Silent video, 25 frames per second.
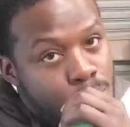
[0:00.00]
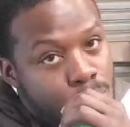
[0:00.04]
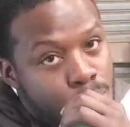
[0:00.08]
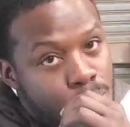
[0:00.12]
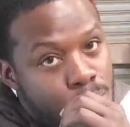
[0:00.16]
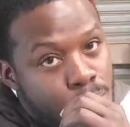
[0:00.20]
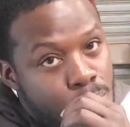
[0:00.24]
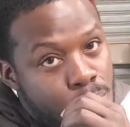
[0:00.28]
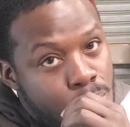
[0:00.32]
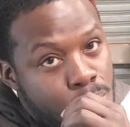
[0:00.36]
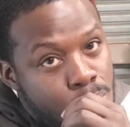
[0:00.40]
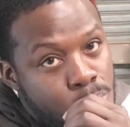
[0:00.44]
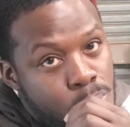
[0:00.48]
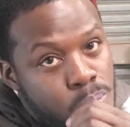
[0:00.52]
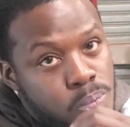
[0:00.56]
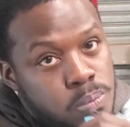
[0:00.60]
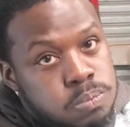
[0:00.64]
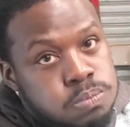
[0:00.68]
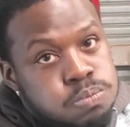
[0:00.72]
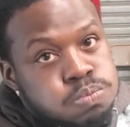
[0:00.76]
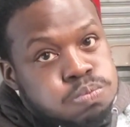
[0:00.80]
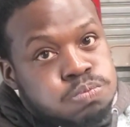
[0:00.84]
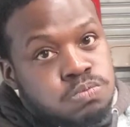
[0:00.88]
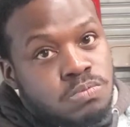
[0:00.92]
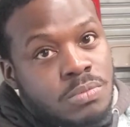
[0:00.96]
Speaking of chin
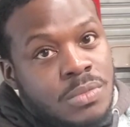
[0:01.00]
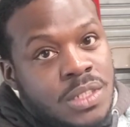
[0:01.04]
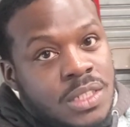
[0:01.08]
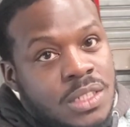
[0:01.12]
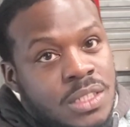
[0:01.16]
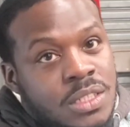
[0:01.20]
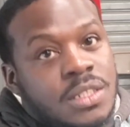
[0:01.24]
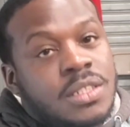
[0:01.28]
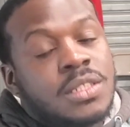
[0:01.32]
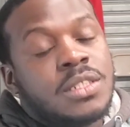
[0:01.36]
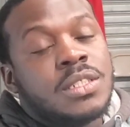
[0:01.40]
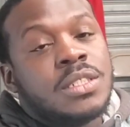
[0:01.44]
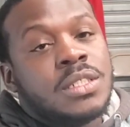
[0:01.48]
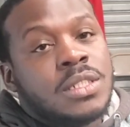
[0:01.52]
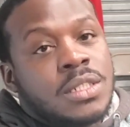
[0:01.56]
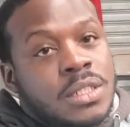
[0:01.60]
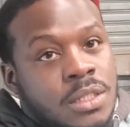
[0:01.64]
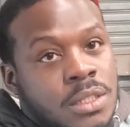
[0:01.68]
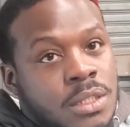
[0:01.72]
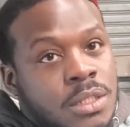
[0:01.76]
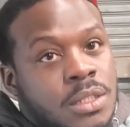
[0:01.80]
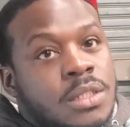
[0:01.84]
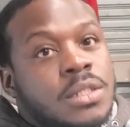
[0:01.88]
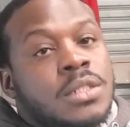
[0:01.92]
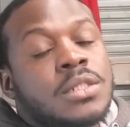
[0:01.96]
insurance,
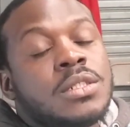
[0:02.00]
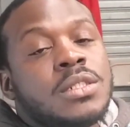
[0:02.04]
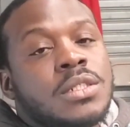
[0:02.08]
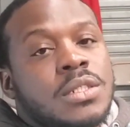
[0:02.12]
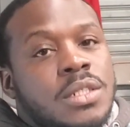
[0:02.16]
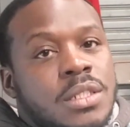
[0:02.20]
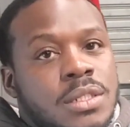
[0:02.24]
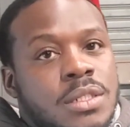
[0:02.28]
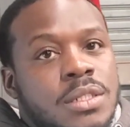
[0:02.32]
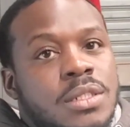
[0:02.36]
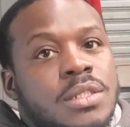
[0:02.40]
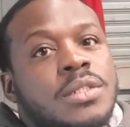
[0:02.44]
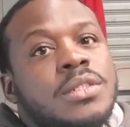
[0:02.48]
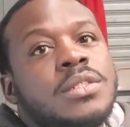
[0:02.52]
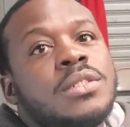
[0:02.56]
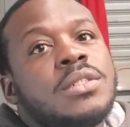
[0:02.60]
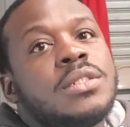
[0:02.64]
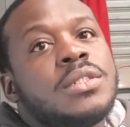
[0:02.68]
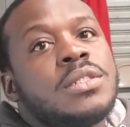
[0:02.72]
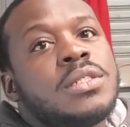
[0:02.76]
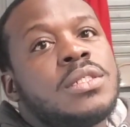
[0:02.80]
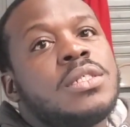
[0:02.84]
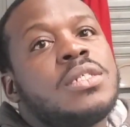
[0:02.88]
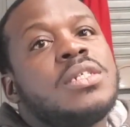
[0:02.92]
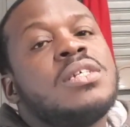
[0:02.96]

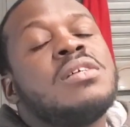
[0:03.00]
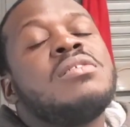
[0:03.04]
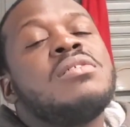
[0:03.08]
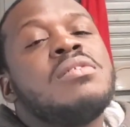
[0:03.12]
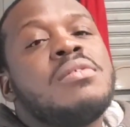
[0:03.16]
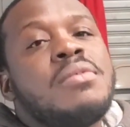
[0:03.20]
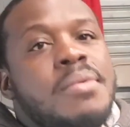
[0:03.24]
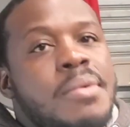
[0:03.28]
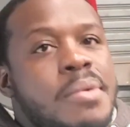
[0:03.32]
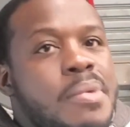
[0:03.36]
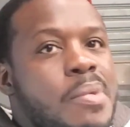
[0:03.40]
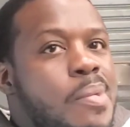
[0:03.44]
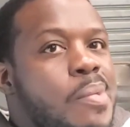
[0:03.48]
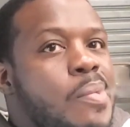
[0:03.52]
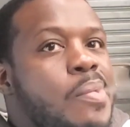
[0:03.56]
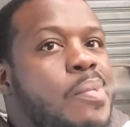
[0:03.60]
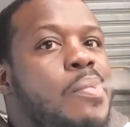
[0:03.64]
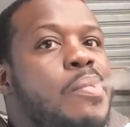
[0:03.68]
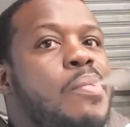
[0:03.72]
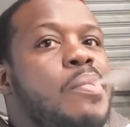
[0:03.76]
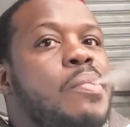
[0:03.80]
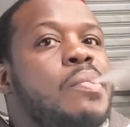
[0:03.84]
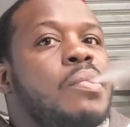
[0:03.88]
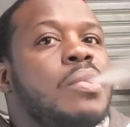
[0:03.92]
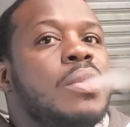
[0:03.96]
Tony Harrison stopped
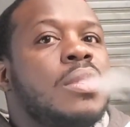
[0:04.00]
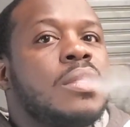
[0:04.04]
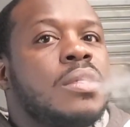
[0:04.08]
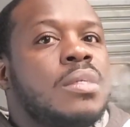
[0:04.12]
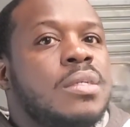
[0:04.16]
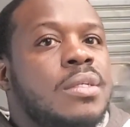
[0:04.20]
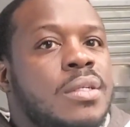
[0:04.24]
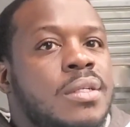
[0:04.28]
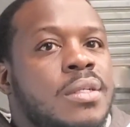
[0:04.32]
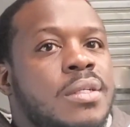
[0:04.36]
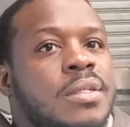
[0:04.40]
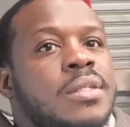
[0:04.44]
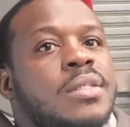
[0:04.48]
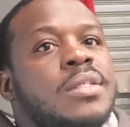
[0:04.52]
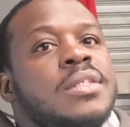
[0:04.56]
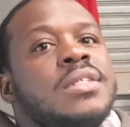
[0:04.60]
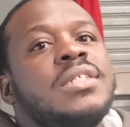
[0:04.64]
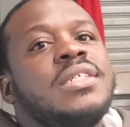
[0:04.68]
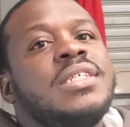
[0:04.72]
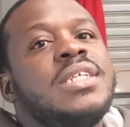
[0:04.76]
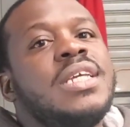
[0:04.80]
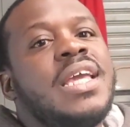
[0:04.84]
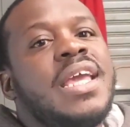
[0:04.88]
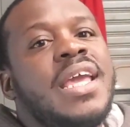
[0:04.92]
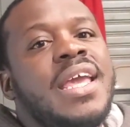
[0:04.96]
by Tim Tszyu.
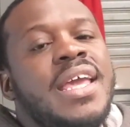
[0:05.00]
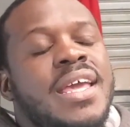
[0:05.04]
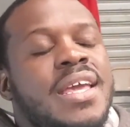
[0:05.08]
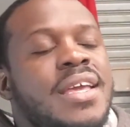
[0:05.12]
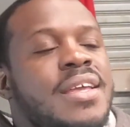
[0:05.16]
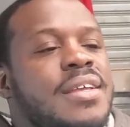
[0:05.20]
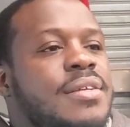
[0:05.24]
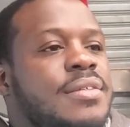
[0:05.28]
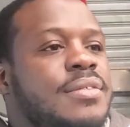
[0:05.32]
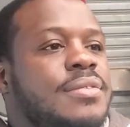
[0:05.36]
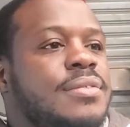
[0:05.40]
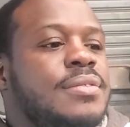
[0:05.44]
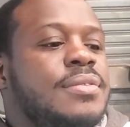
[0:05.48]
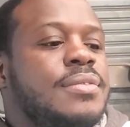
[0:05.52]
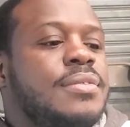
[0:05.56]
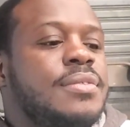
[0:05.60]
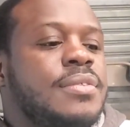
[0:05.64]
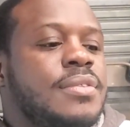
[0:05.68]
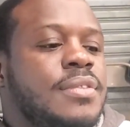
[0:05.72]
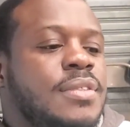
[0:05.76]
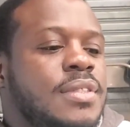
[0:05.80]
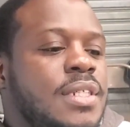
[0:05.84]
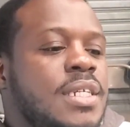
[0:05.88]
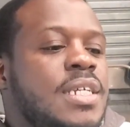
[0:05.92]
Yeah. It's like ninth round.